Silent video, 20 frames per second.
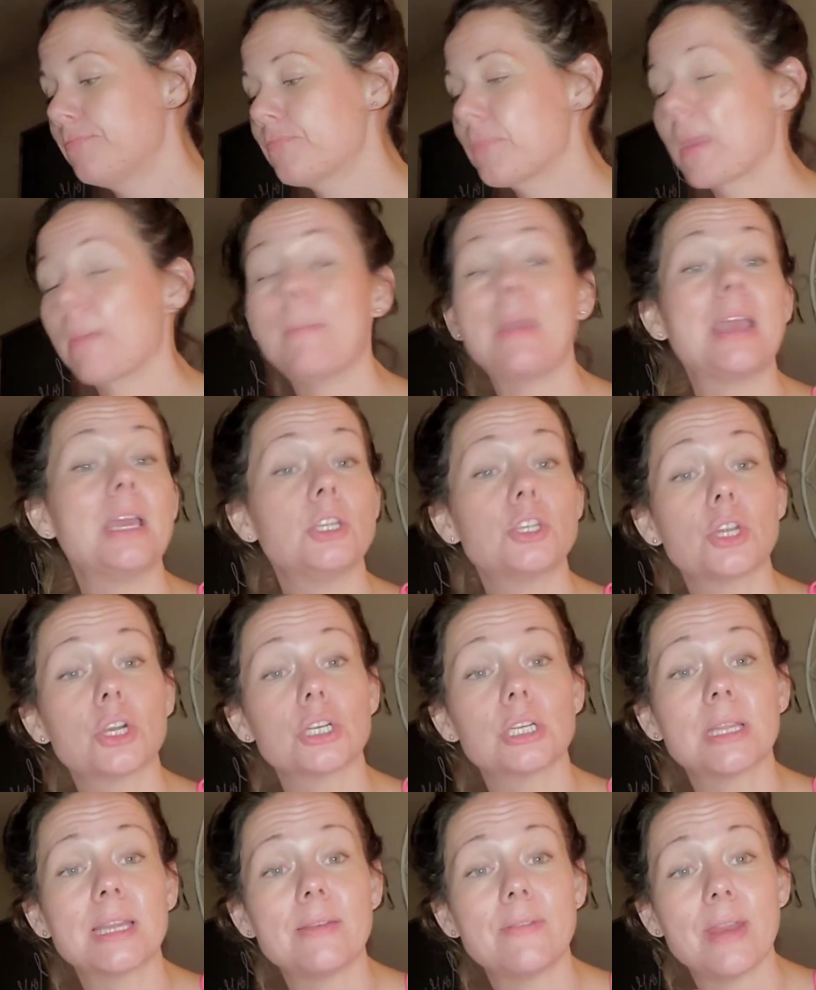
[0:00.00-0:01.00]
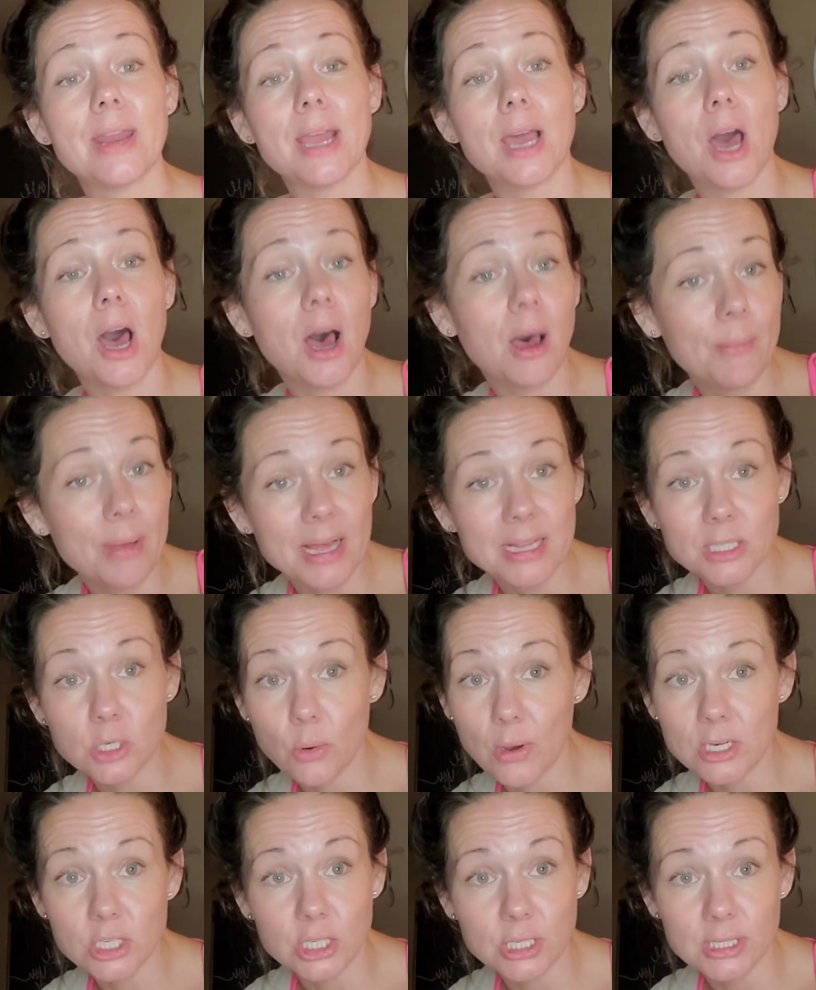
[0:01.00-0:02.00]
Making sure to leave any comments,
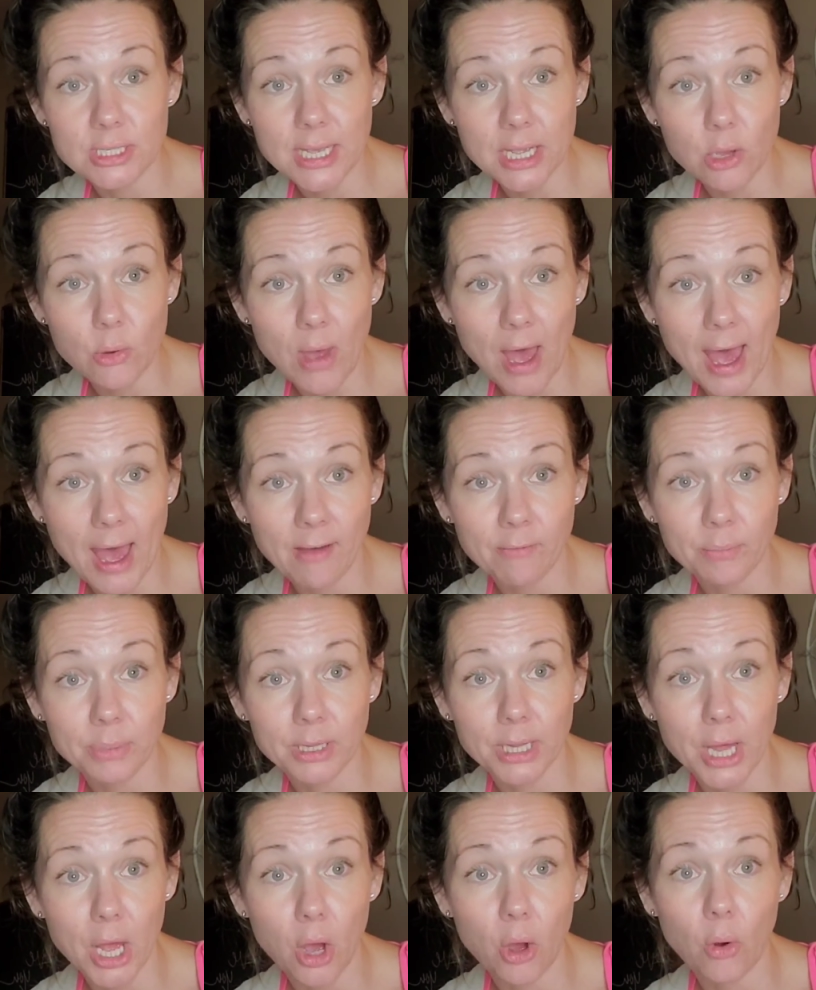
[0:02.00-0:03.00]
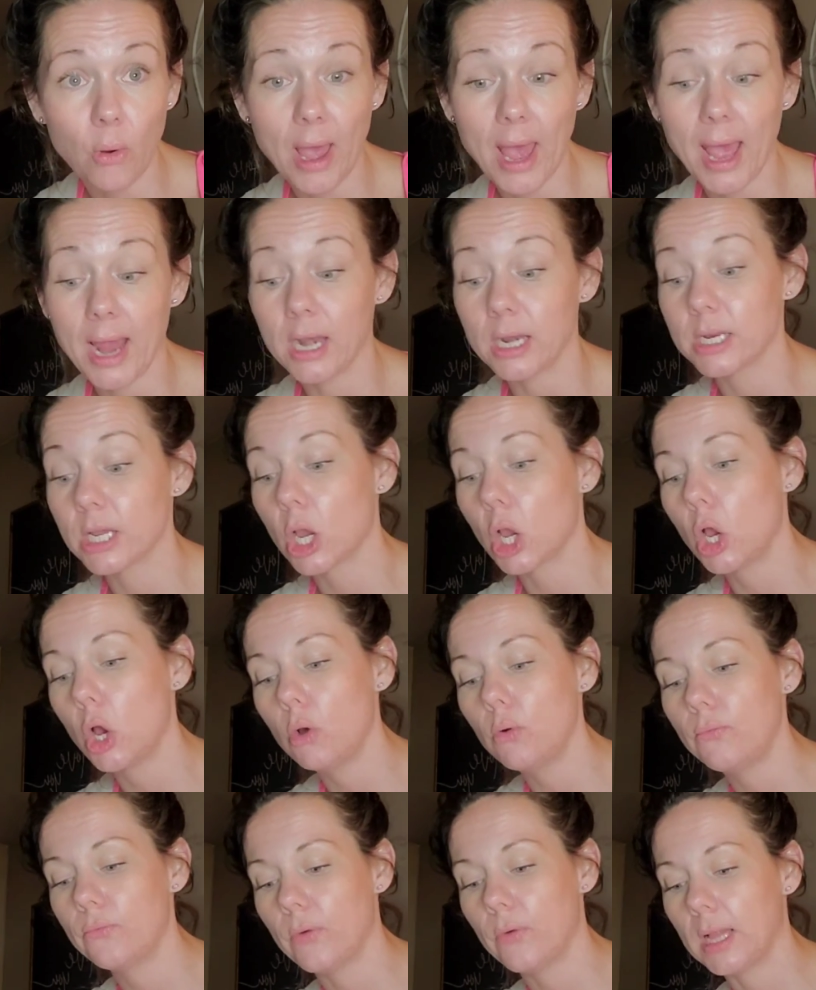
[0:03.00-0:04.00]
questions that you have below, and go
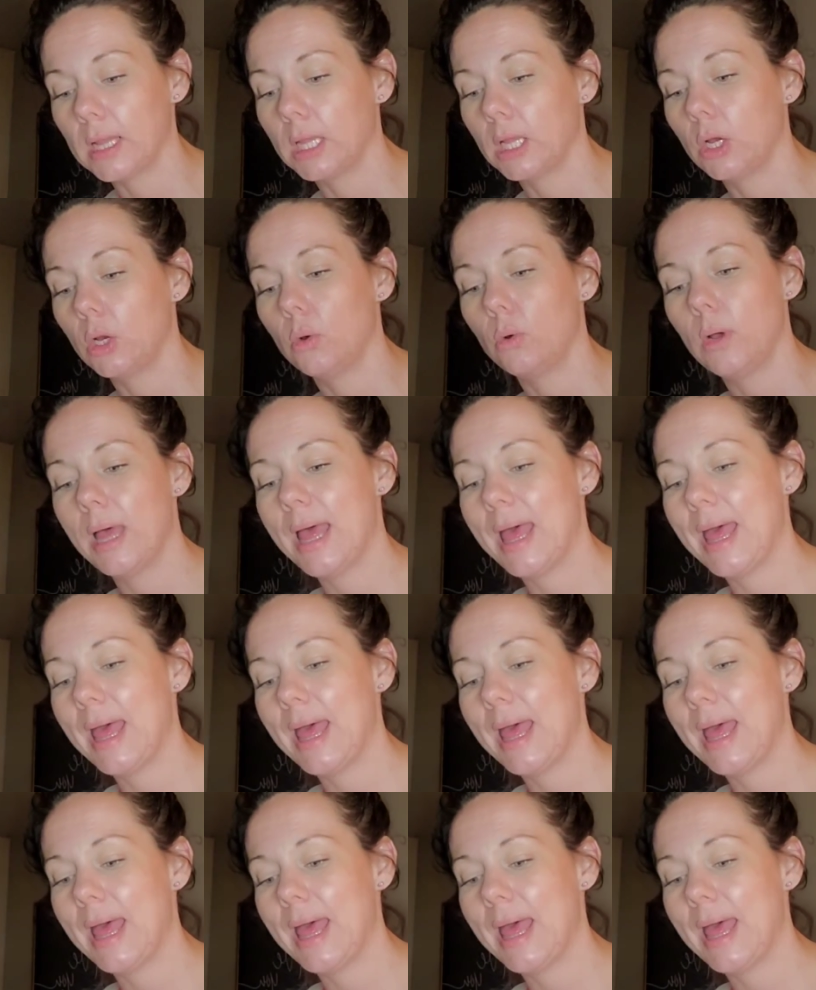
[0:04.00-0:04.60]
follow